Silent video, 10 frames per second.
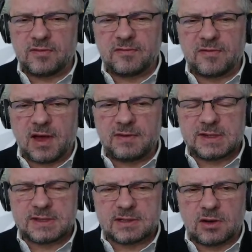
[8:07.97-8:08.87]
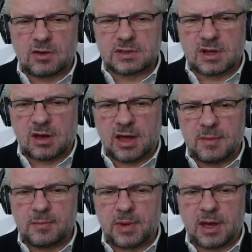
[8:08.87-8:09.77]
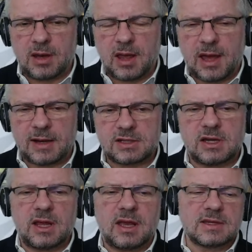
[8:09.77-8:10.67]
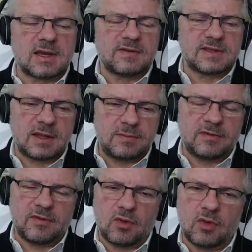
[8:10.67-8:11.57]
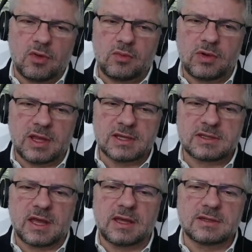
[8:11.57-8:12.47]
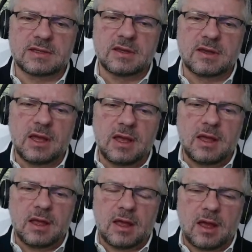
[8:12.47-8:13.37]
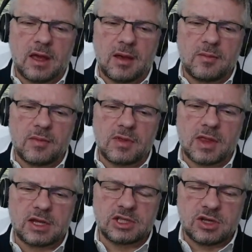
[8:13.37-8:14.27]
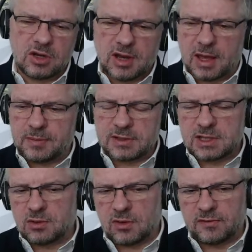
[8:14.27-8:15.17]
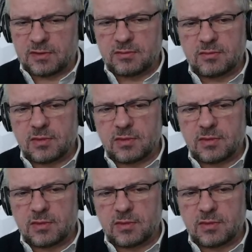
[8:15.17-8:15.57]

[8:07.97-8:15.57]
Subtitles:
5 years is a long time, but actually, as I've said before with these things, they shouldn't happen too often.